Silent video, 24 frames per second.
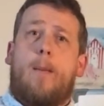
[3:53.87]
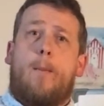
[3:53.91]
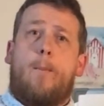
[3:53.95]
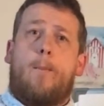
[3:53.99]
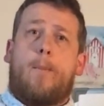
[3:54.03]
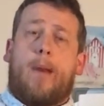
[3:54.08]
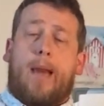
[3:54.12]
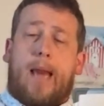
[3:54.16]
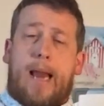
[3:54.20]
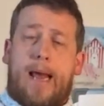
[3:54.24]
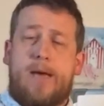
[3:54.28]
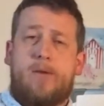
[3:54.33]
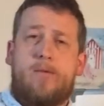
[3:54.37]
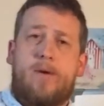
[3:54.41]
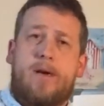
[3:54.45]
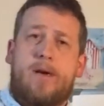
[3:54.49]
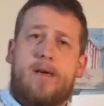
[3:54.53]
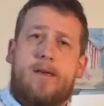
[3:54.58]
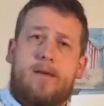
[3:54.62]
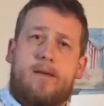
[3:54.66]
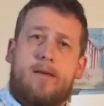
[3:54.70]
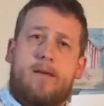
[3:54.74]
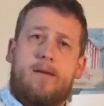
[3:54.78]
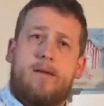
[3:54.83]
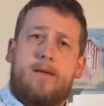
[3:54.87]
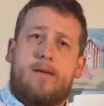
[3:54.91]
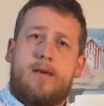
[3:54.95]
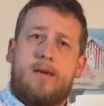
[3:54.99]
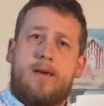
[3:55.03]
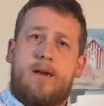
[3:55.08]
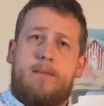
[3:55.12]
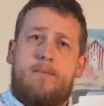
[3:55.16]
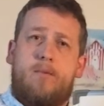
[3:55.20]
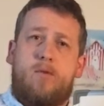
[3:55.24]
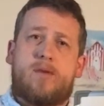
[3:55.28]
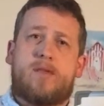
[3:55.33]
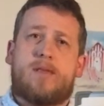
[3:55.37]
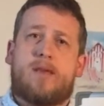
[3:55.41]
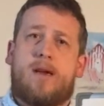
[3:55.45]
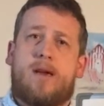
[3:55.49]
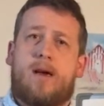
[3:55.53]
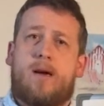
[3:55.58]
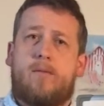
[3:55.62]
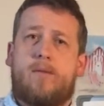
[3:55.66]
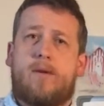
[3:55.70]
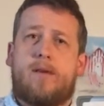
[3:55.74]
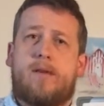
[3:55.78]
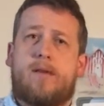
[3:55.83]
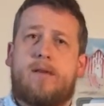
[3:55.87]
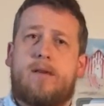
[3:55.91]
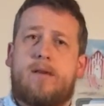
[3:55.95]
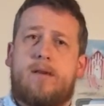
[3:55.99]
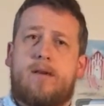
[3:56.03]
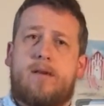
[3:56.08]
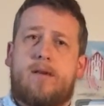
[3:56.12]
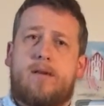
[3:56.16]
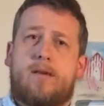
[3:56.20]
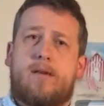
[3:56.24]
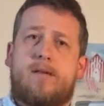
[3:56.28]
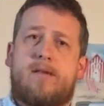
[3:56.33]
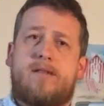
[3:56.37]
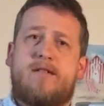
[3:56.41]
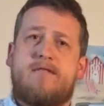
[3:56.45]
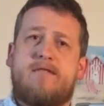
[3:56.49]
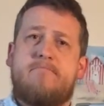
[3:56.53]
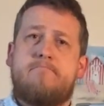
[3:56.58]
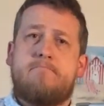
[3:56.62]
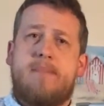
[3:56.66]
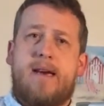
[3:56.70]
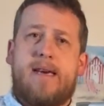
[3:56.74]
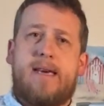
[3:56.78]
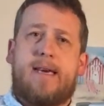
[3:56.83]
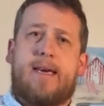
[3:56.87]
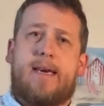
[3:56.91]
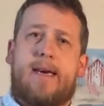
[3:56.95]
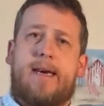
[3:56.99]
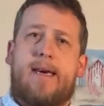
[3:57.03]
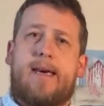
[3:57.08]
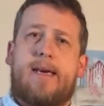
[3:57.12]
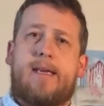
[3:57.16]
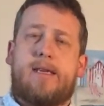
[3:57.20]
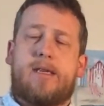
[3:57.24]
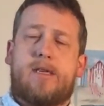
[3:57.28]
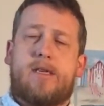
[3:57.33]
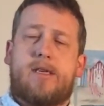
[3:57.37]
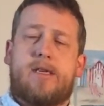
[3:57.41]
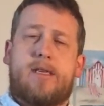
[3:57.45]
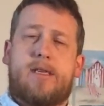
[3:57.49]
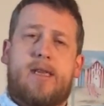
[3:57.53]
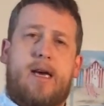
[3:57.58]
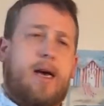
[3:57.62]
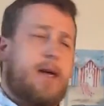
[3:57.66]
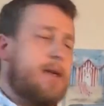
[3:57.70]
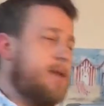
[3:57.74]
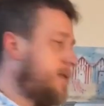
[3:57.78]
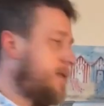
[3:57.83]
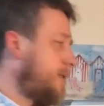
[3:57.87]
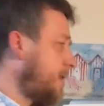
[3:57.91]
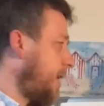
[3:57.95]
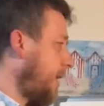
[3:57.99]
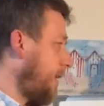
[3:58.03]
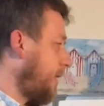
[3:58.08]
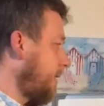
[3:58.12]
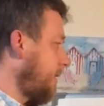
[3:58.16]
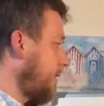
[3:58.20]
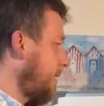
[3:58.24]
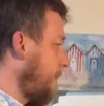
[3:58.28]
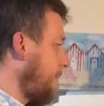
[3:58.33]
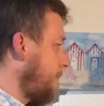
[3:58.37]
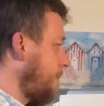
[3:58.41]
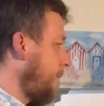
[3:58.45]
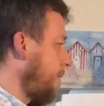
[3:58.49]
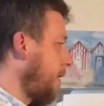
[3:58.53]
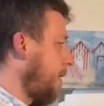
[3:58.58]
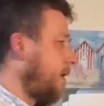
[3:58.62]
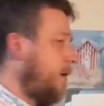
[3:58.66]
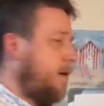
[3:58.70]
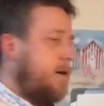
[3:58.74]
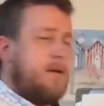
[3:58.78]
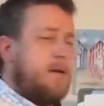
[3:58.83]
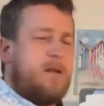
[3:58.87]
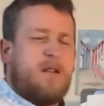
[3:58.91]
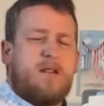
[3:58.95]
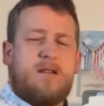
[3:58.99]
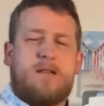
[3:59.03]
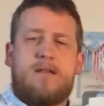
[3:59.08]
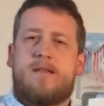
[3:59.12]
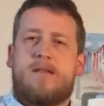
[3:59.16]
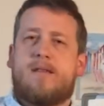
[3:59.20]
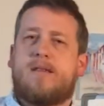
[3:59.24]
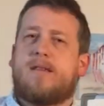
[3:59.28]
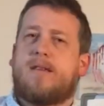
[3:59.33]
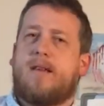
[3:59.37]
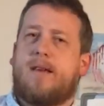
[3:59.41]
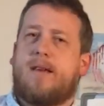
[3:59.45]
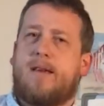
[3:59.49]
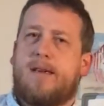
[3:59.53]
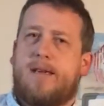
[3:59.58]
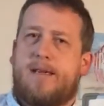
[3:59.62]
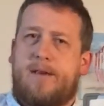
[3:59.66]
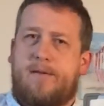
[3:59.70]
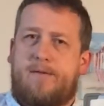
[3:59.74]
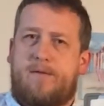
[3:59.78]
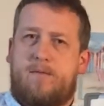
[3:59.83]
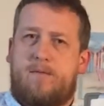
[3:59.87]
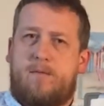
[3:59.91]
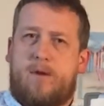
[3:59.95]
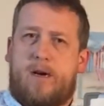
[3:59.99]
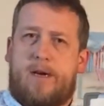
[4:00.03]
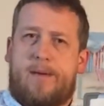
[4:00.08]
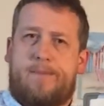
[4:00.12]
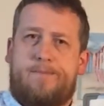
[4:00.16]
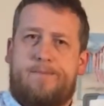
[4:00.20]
play with the number we start with to make it into that second number a slightly different way.